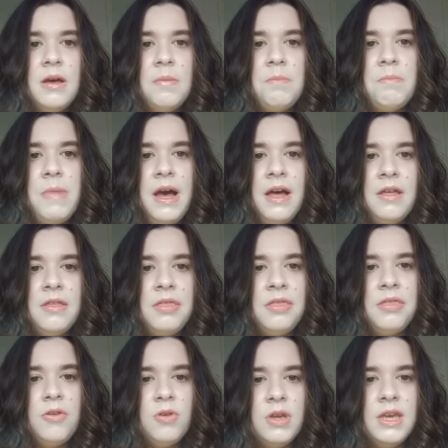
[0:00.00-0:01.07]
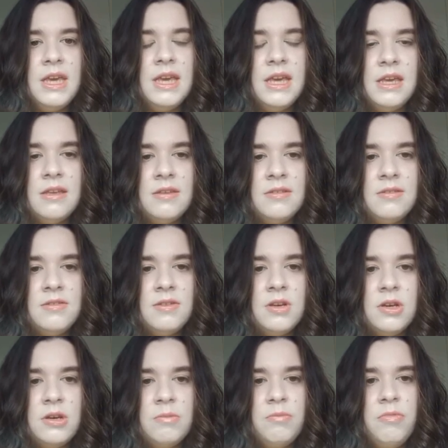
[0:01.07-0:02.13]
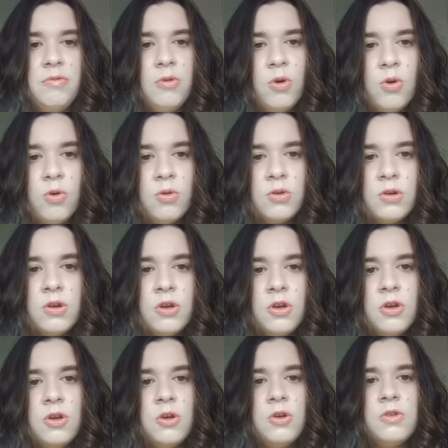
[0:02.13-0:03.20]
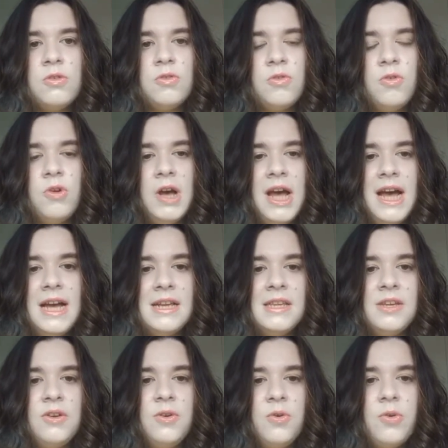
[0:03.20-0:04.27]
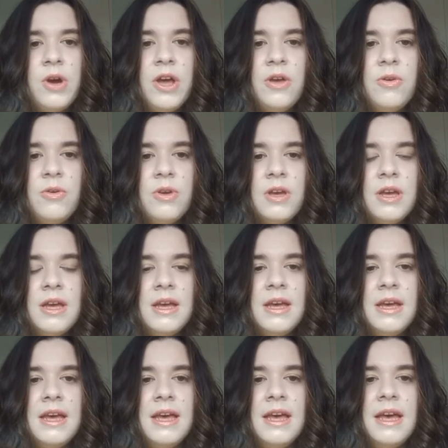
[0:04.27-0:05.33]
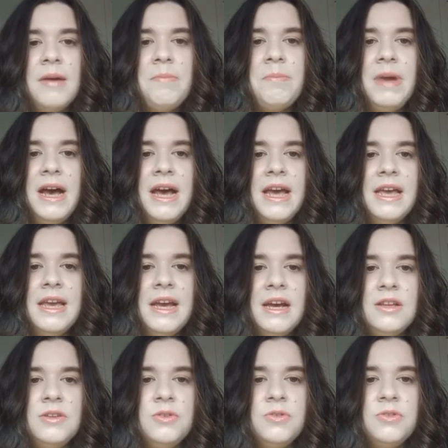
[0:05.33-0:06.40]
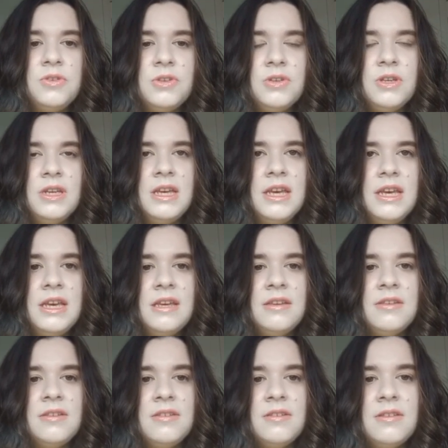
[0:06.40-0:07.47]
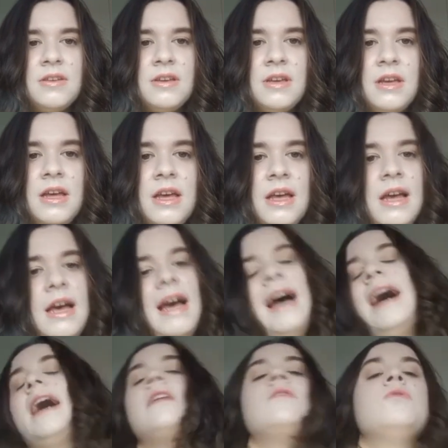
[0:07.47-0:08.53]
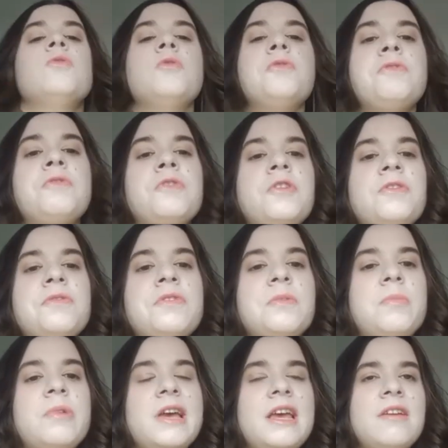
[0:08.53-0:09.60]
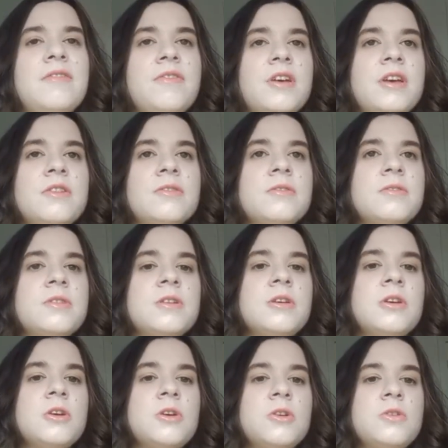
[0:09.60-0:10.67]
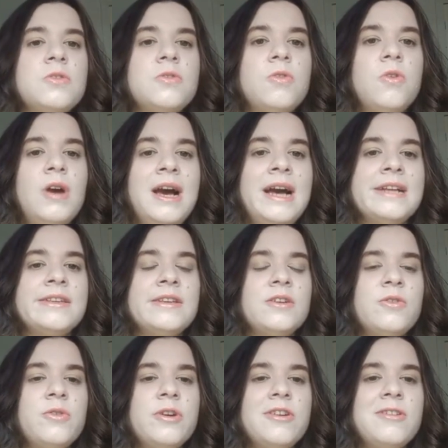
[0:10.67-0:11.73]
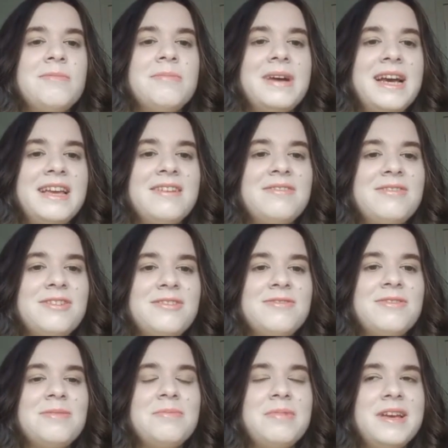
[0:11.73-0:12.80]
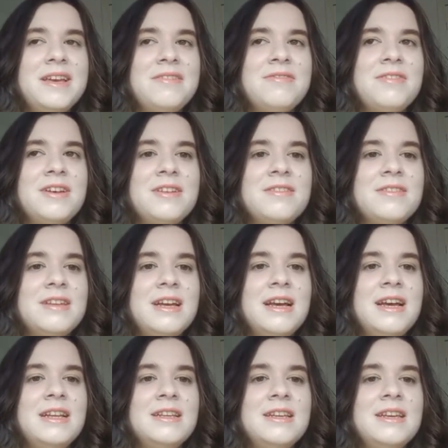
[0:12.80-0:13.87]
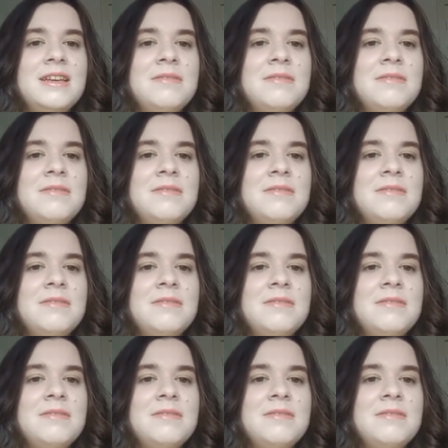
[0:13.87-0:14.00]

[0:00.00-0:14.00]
my suitcase broke, so I had to go out and buy a new suitcase. I had no food for breakfast, so I had to go out and buy food for breakfast, and